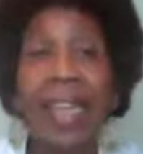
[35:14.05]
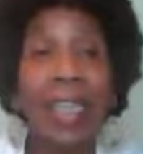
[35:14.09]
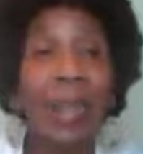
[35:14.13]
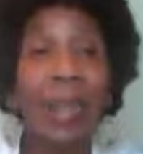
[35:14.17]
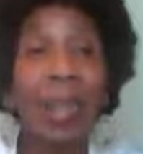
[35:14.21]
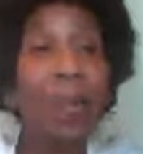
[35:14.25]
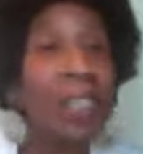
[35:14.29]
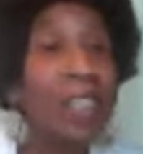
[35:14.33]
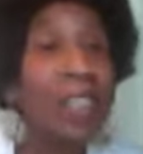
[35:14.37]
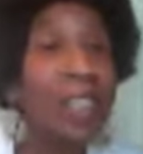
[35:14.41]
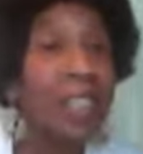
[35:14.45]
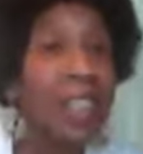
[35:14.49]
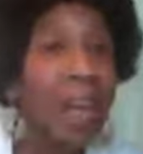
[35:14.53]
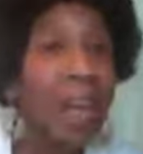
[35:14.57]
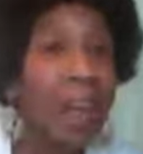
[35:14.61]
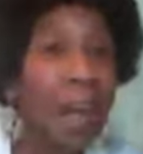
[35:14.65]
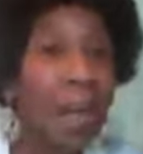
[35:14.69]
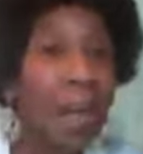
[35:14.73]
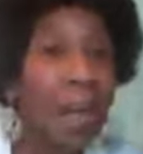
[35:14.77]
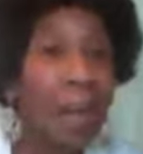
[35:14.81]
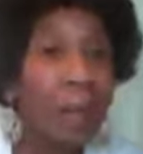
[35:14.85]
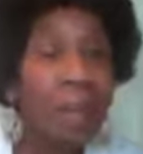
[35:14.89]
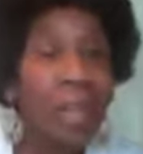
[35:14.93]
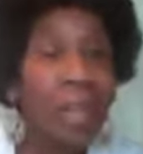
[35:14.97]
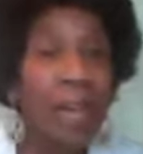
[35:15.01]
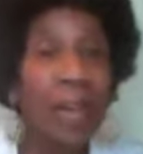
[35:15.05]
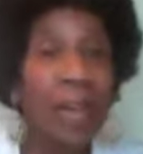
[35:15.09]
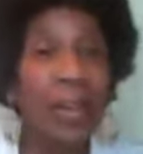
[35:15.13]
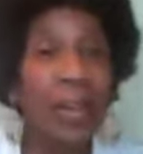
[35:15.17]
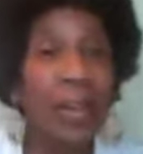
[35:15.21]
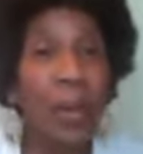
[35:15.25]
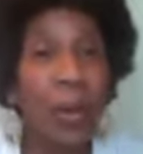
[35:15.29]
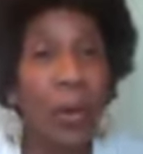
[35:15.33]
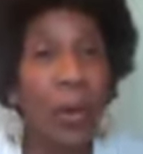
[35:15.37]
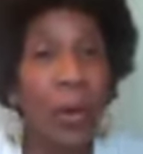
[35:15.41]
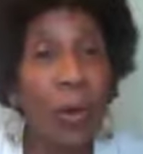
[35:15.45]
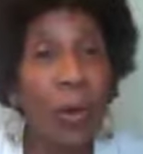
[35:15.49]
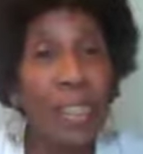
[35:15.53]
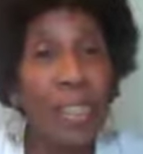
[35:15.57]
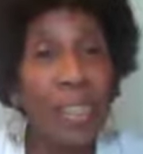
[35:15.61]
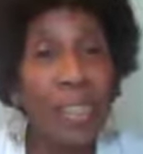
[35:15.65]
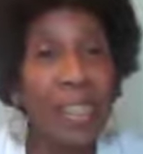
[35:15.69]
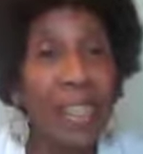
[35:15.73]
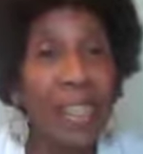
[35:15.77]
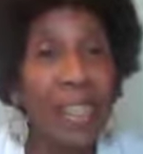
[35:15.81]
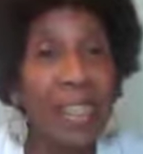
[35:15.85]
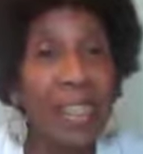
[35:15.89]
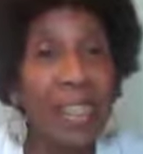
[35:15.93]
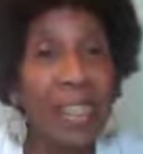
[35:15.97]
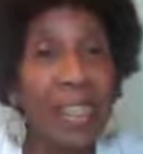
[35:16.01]
And again, it was the times, the early
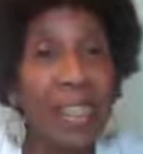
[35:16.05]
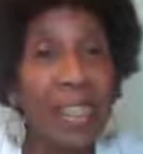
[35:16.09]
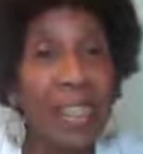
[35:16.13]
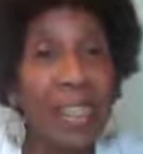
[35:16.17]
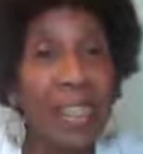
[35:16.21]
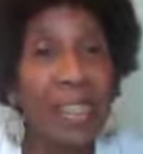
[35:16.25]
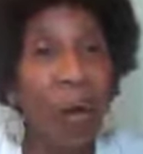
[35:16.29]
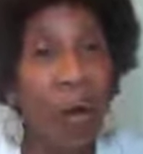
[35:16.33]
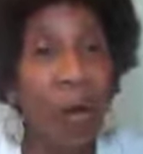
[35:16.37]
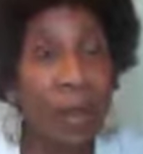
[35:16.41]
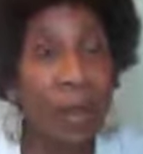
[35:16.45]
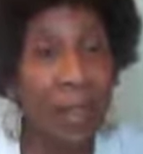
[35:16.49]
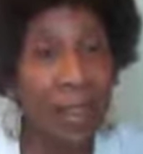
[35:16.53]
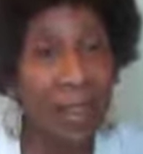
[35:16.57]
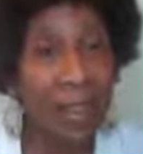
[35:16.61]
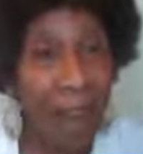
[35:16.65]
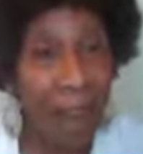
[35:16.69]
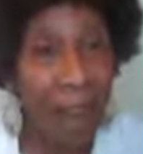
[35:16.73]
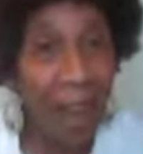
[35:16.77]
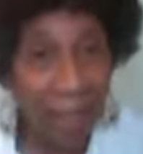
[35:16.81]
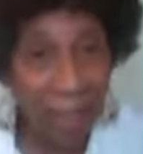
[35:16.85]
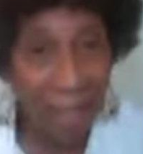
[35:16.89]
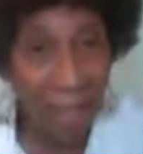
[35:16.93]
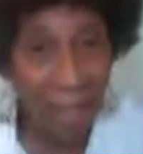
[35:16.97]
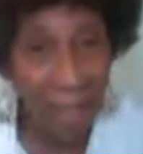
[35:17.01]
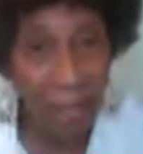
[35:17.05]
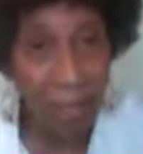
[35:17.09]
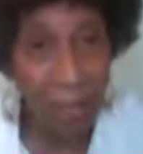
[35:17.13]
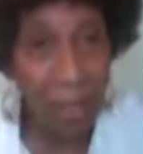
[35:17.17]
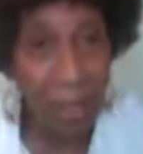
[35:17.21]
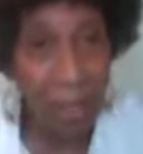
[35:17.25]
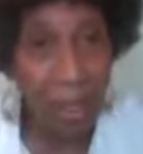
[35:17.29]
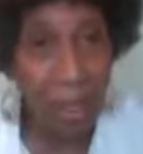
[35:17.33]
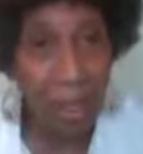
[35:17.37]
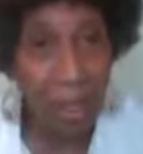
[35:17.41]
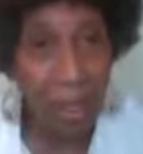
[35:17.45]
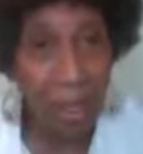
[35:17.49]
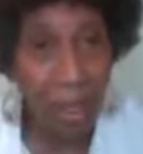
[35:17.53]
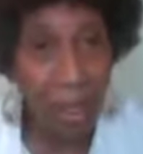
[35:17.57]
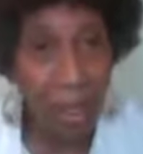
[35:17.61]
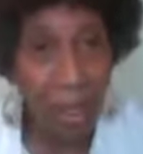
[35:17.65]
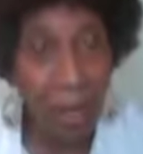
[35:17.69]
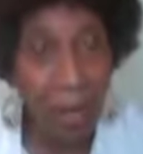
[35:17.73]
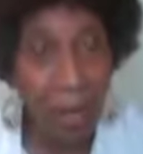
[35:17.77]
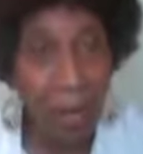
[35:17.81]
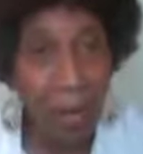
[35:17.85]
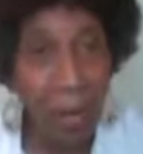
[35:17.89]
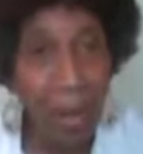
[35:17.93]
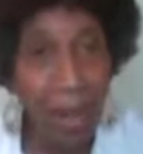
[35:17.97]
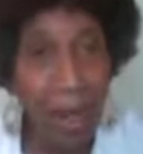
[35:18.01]
60s on that
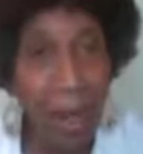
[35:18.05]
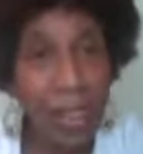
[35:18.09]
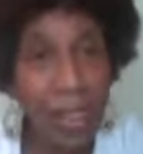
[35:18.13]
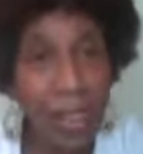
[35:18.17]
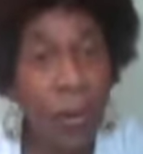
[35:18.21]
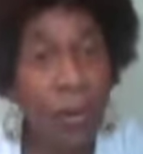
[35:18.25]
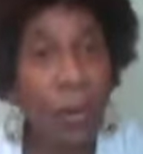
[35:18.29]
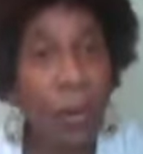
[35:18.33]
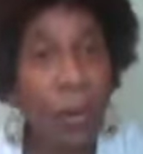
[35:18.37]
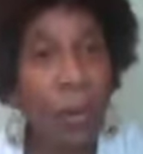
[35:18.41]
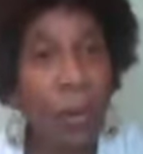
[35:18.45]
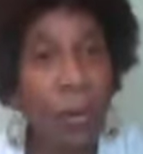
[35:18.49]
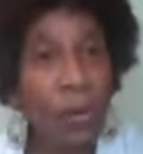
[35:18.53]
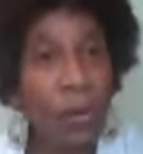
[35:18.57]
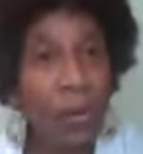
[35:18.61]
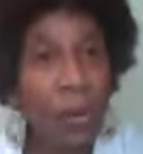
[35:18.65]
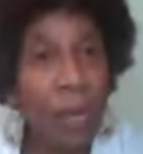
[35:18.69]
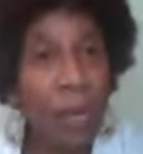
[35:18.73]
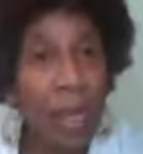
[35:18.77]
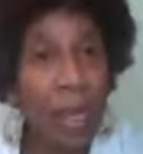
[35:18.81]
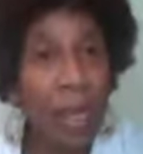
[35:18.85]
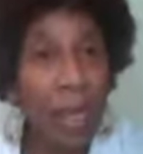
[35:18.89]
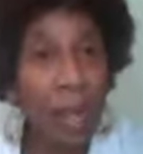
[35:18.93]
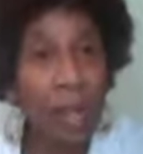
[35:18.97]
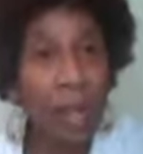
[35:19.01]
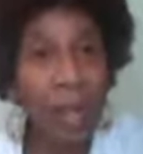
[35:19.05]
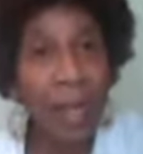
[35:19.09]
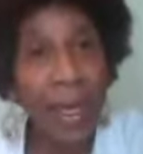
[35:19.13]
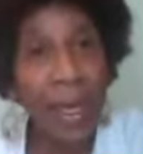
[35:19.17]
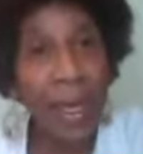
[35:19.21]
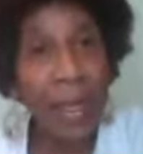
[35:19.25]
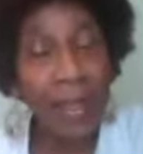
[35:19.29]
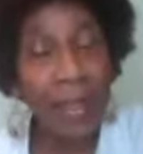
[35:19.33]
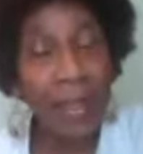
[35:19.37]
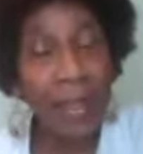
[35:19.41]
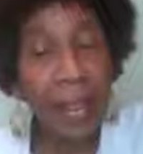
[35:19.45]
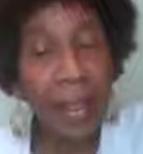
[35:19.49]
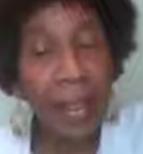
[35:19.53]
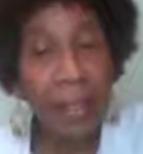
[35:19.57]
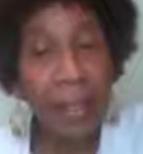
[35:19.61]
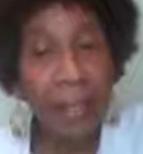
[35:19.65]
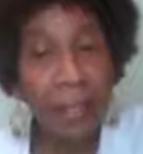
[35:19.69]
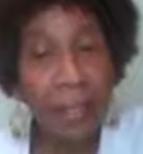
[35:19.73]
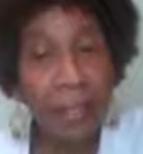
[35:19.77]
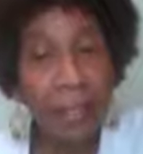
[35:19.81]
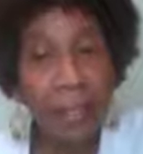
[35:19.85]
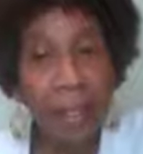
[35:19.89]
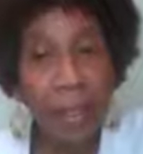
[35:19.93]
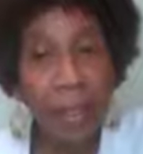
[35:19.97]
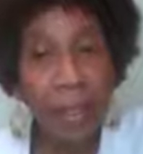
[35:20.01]
campus, as opposed to maybe at
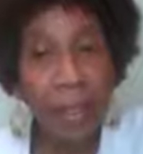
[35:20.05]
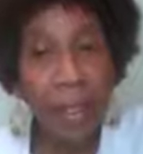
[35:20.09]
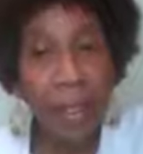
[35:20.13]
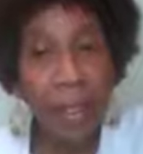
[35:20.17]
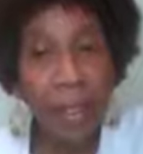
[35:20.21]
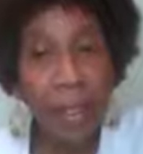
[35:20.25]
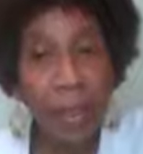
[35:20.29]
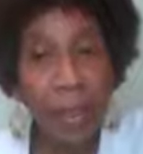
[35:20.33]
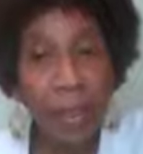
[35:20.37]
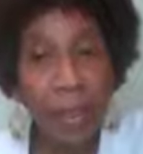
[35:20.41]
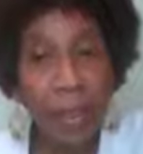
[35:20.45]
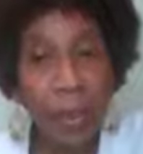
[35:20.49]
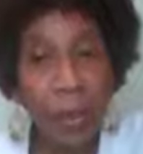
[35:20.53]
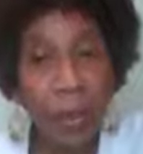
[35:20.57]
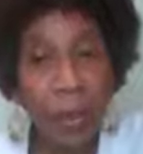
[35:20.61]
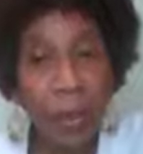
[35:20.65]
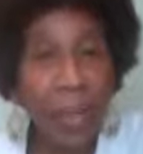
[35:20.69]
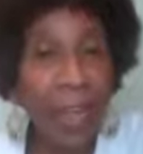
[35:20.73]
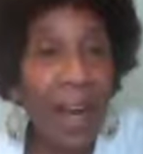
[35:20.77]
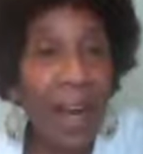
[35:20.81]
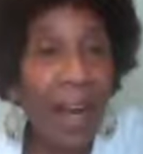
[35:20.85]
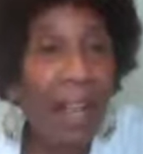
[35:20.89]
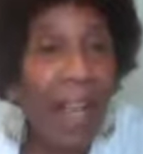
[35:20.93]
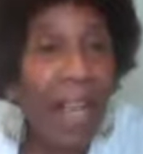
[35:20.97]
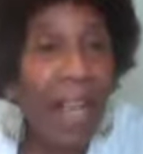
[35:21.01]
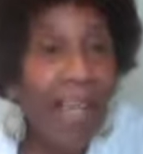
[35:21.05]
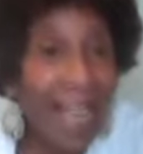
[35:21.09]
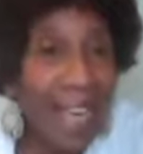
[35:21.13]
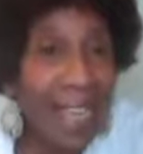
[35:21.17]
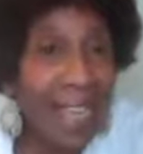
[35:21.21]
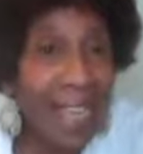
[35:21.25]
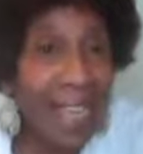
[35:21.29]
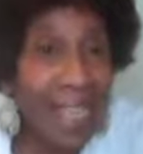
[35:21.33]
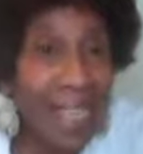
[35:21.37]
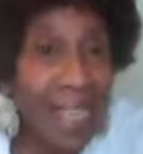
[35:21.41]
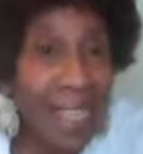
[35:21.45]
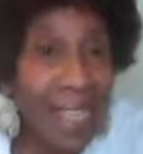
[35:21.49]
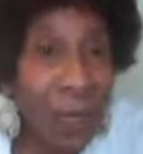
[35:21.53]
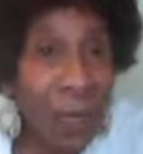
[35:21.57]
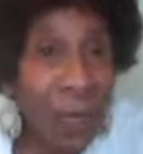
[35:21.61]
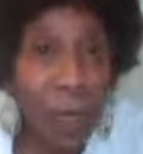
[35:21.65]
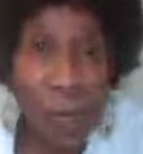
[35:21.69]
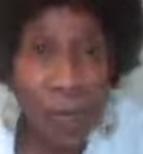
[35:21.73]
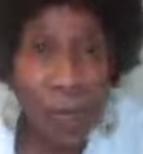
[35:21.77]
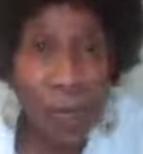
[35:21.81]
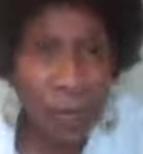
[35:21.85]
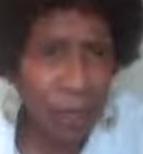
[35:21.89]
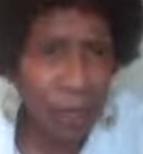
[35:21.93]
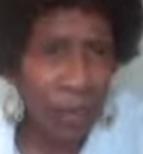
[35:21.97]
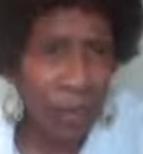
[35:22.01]
North Carolina
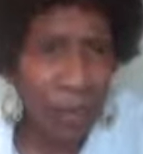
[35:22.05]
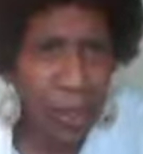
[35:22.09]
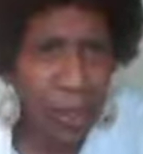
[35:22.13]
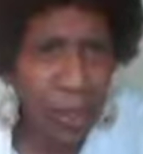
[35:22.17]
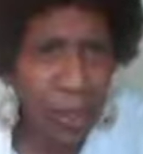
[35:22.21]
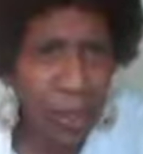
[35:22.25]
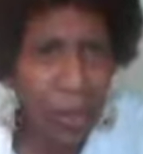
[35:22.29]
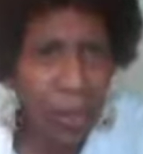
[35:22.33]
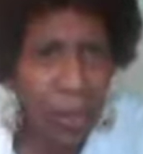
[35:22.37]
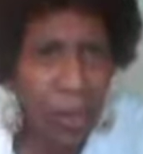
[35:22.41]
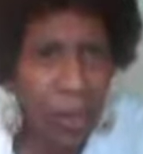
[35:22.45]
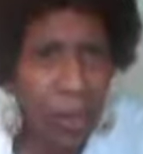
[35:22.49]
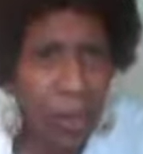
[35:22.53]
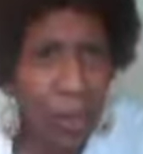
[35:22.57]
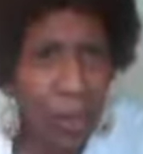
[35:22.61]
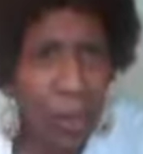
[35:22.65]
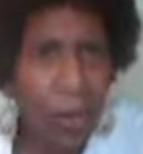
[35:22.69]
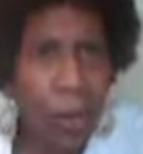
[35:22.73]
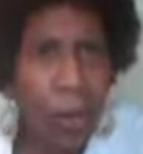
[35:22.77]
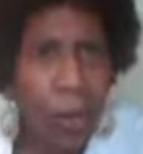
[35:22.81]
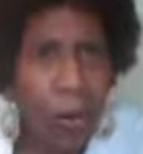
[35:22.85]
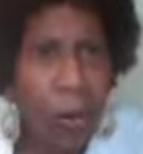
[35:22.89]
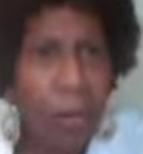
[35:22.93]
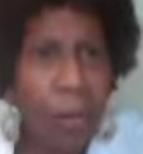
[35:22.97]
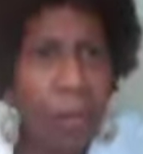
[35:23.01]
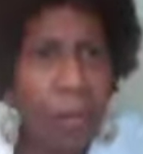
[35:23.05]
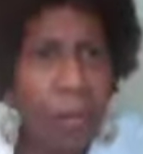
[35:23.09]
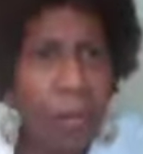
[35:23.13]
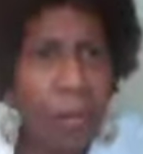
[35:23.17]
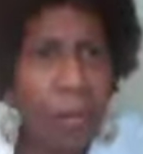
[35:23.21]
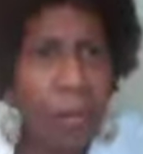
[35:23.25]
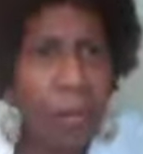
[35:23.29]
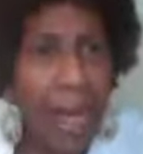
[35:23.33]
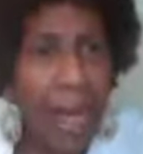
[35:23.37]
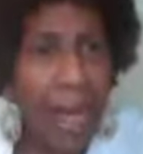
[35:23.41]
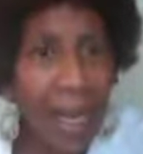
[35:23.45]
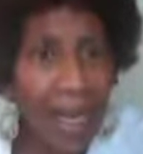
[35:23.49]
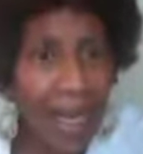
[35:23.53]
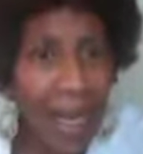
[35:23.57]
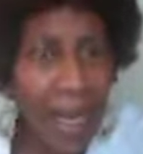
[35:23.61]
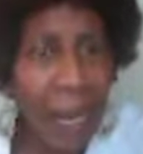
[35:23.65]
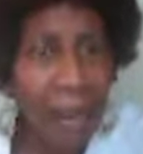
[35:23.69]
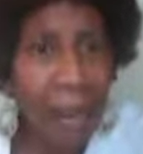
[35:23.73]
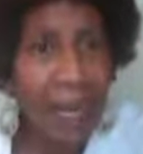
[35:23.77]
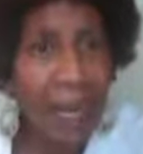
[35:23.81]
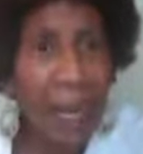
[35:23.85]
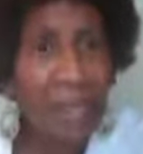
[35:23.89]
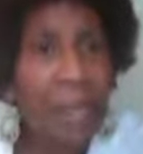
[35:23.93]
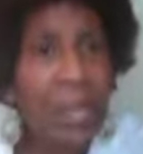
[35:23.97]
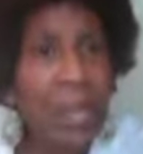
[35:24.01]
A&T, which was very different, or the
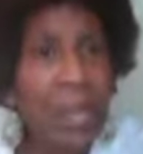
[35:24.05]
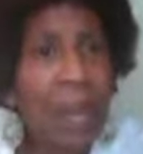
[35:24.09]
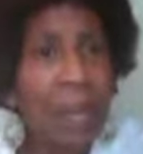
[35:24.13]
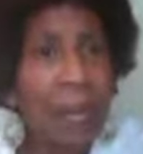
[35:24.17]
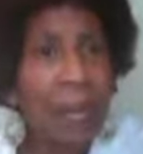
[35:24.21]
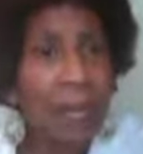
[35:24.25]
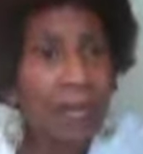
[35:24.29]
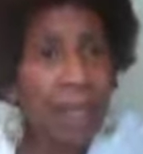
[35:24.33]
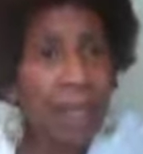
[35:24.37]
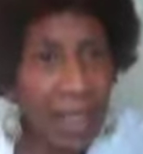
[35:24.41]
Black campuses.